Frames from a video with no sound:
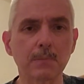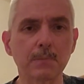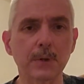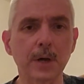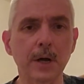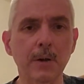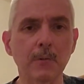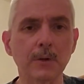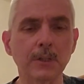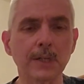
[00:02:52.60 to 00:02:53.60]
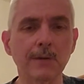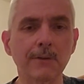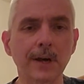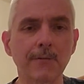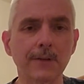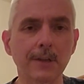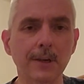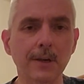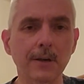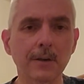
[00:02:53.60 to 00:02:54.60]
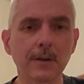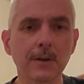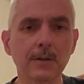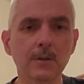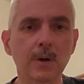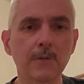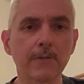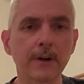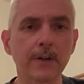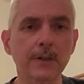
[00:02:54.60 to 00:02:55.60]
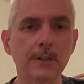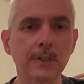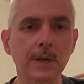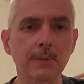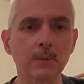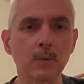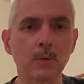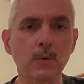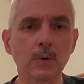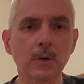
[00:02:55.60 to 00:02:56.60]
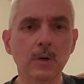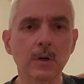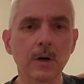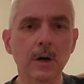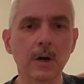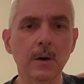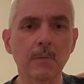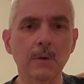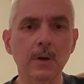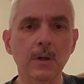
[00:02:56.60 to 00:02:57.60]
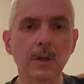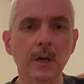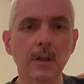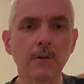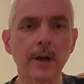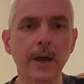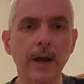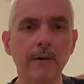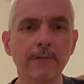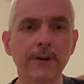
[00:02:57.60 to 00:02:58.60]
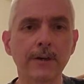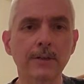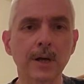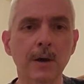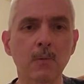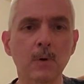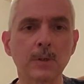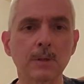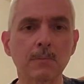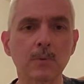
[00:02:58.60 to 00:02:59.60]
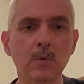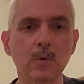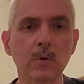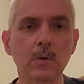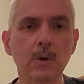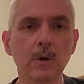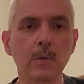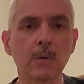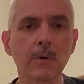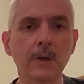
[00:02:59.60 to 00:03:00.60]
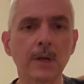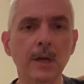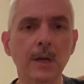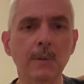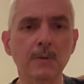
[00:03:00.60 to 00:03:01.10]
but I receive everything. So I'm very susceptible. The other half is I wasn't born with any hip